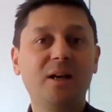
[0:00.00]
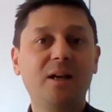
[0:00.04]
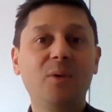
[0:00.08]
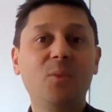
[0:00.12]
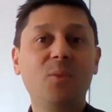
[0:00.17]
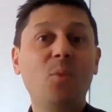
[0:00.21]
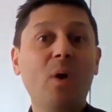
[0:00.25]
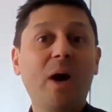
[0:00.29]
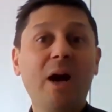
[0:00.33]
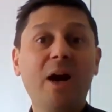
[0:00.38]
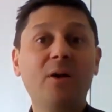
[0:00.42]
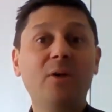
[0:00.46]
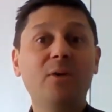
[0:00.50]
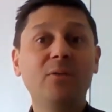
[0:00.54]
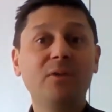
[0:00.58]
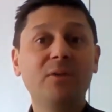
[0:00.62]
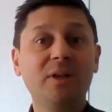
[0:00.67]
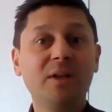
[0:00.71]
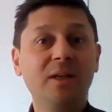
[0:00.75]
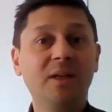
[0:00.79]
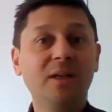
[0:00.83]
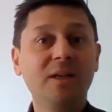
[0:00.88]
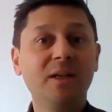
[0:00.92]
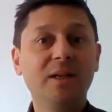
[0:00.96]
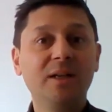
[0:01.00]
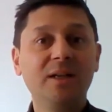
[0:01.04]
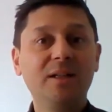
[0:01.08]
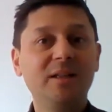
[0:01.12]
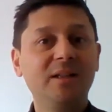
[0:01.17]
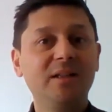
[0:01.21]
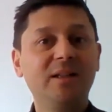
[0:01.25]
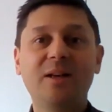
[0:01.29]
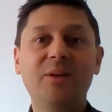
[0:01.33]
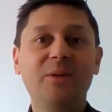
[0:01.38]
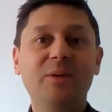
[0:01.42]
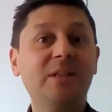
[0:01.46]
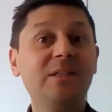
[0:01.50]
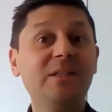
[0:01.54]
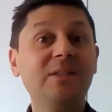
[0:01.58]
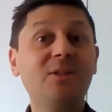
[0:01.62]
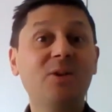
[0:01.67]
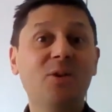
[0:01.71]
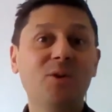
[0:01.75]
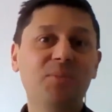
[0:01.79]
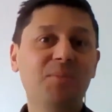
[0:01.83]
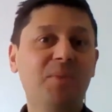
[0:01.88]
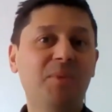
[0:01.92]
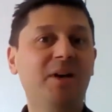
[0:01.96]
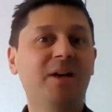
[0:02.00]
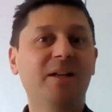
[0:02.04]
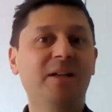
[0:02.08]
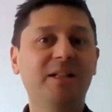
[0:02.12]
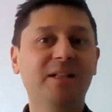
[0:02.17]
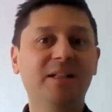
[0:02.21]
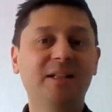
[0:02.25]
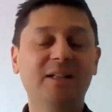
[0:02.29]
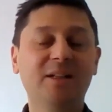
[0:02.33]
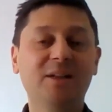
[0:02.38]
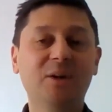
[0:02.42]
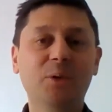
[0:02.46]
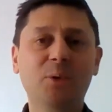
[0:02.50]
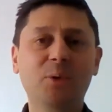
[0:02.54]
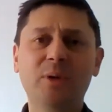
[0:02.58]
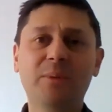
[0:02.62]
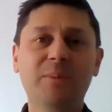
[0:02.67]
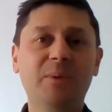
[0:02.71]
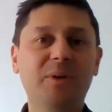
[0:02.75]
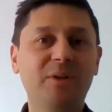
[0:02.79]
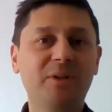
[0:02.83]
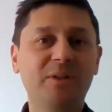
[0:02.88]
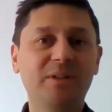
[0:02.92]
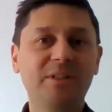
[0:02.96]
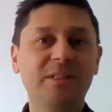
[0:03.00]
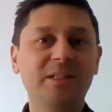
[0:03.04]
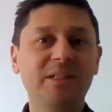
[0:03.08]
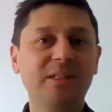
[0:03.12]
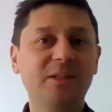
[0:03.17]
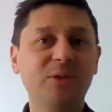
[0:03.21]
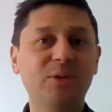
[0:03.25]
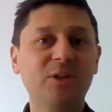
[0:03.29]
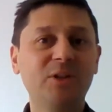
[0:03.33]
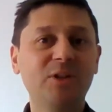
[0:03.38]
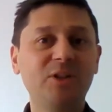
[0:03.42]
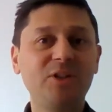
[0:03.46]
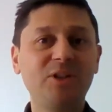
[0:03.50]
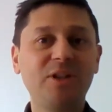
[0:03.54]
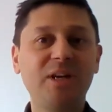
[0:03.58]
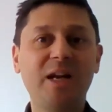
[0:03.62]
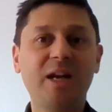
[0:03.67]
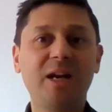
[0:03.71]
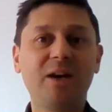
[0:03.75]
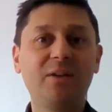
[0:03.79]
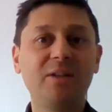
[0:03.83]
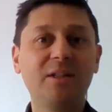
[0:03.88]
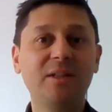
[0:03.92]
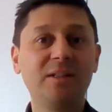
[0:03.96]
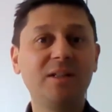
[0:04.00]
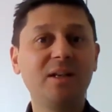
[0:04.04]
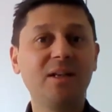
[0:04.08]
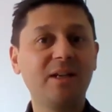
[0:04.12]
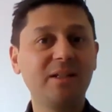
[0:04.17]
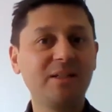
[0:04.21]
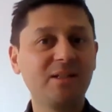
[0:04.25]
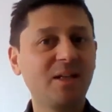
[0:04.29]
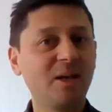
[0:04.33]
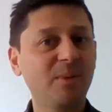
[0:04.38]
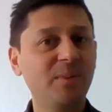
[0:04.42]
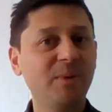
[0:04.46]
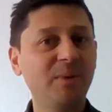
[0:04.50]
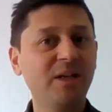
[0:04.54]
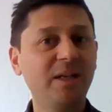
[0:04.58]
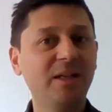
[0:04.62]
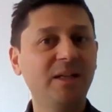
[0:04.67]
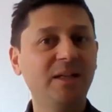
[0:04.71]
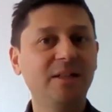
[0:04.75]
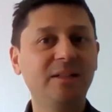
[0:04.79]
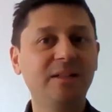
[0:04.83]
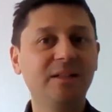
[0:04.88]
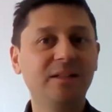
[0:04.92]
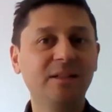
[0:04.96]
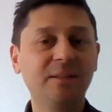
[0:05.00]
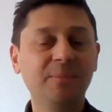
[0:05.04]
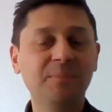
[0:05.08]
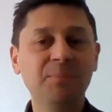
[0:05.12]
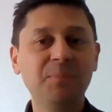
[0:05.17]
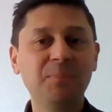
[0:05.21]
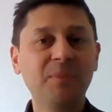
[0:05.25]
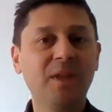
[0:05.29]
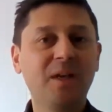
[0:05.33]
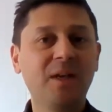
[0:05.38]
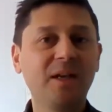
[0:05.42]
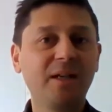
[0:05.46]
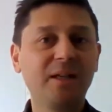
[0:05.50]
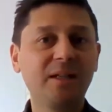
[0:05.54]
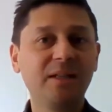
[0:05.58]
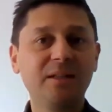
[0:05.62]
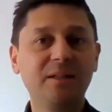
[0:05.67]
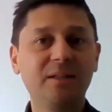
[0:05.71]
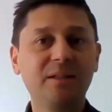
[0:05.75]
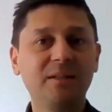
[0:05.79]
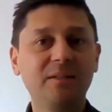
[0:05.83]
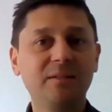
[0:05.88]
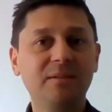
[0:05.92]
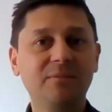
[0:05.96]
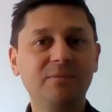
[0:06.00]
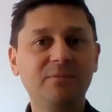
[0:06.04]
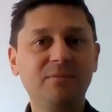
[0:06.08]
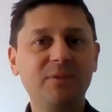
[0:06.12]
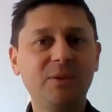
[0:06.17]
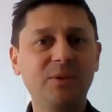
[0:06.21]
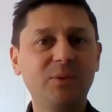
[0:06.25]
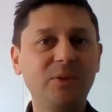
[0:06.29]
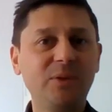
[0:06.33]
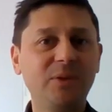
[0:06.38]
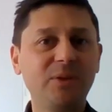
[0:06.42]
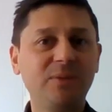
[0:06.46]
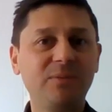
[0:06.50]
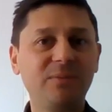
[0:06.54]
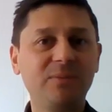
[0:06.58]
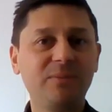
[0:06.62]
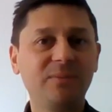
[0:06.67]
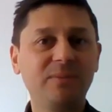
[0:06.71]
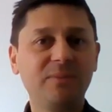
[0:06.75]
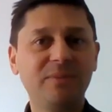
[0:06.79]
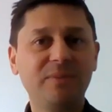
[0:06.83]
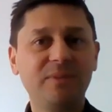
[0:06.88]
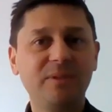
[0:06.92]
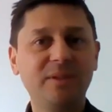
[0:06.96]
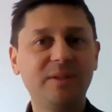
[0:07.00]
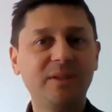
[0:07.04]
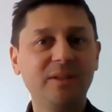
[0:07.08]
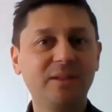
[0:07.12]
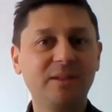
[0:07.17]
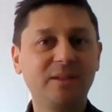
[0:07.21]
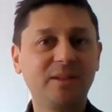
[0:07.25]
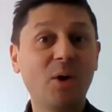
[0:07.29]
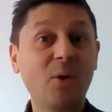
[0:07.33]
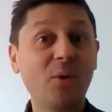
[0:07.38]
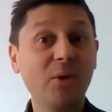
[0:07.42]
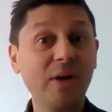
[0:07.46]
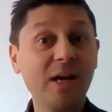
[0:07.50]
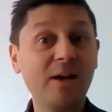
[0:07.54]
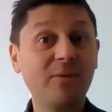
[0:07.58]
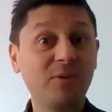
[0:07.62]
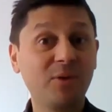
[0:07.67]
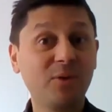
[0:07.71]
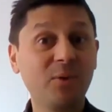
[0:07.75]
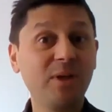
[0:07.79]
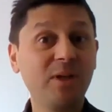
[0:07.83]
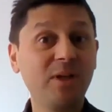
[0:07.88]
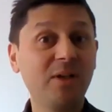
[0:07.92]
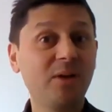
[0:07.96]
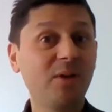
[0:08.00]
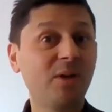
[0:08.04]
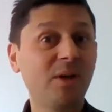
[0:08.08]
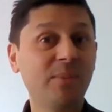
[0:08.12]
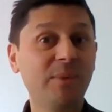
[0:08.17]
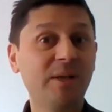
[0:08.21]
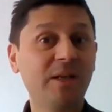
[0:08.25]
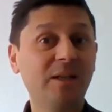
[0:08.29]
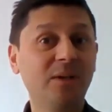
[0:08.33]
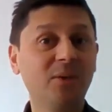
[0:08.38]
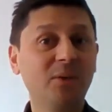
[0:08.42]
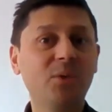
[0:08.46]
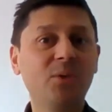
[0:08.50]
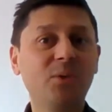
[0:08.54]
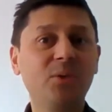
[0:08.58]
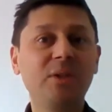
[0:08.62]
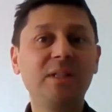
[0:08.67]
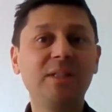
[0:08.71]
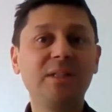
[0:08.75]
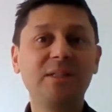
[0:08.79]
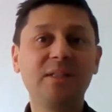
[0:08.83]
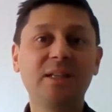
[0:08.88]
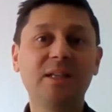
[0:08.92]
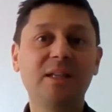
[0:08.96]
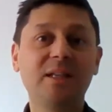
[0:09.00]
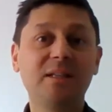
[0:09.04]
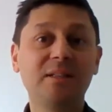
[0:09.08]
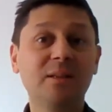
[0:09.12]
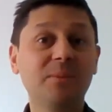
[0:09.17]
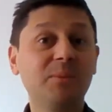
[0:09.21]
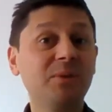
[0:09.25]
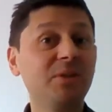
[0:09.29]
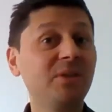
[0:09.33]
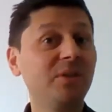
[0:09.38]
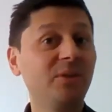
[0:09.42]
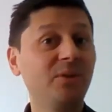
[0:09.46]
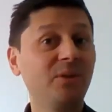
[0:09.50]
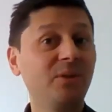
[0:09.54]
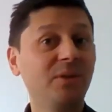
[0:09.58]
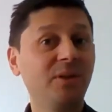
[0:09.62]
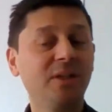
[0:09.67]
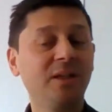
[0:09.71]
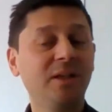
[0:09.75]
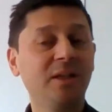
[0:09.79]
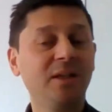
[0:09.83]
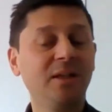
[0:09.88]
aware of, oh, there's a dog barking, or I'm sitting on a chair and the light's coming in, and I can feel the cold air from the window coming in. All these things, I'm still